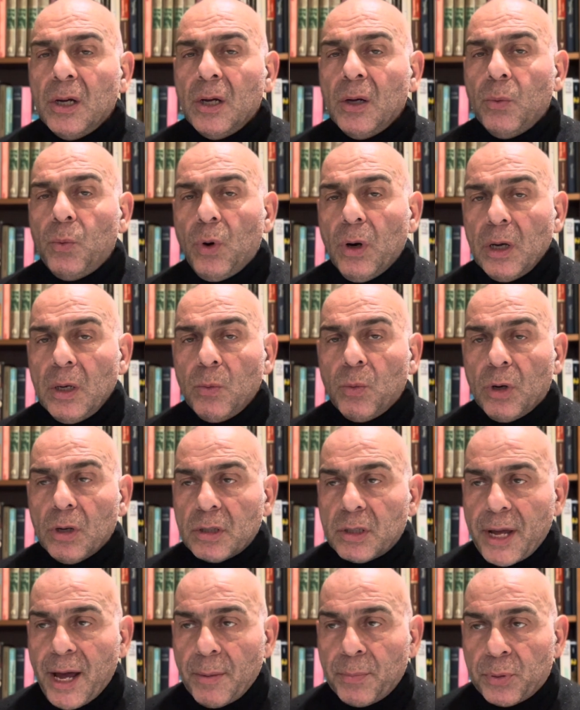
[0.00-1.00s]
what it was
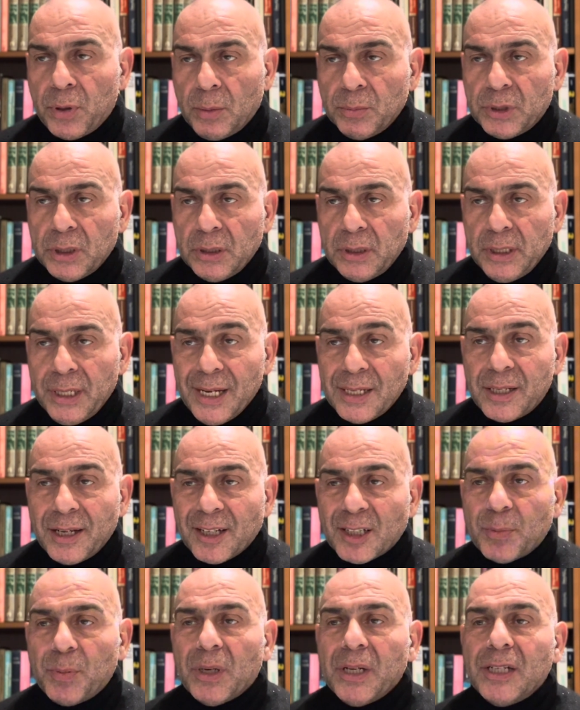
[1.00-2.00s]
that prompted the
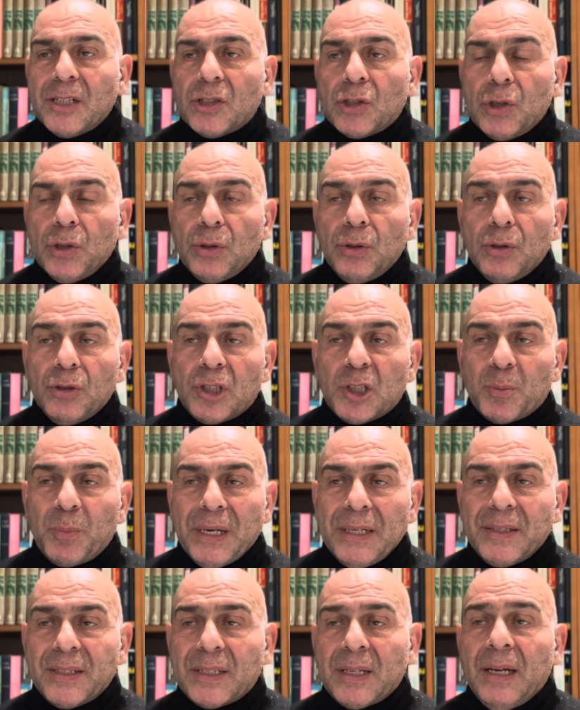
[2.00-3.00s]
Essex police to
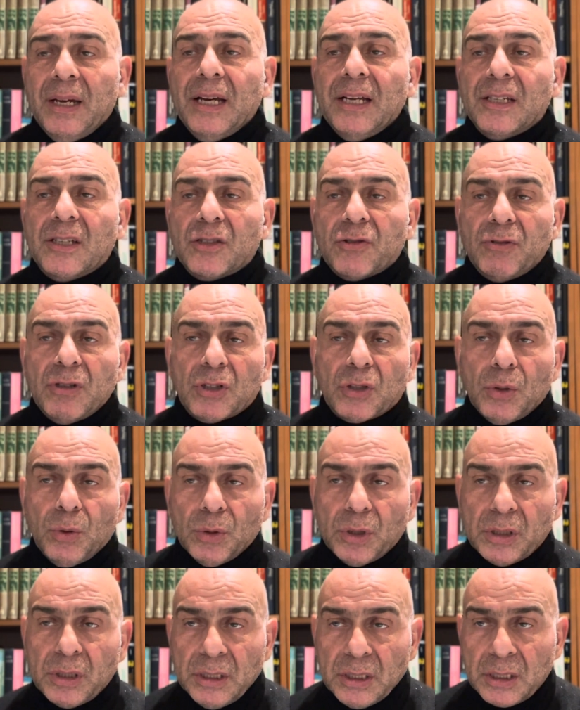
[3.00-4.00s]
spend its
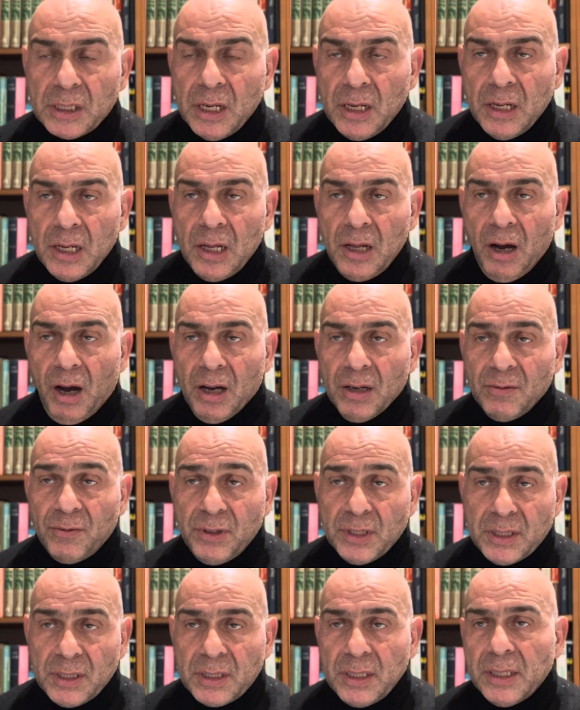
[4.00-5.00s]
resources on
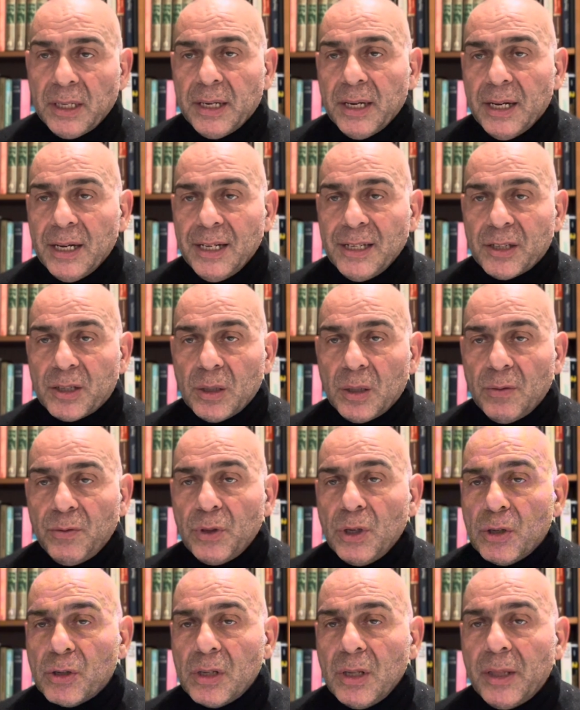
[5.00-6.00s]
visiting her instead of
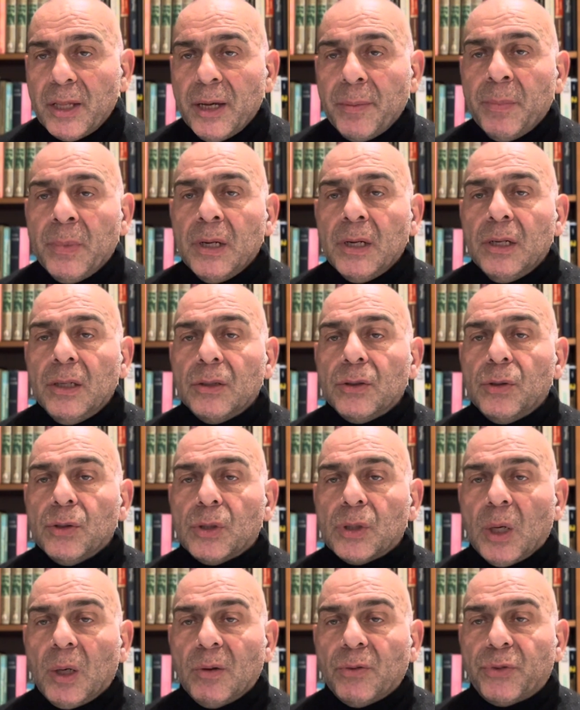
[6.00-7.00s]
using them to
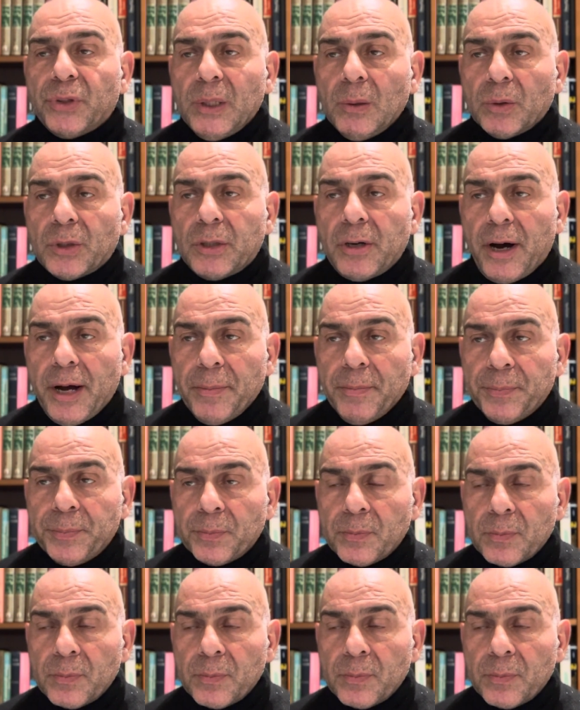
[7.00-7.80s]
solve real crime.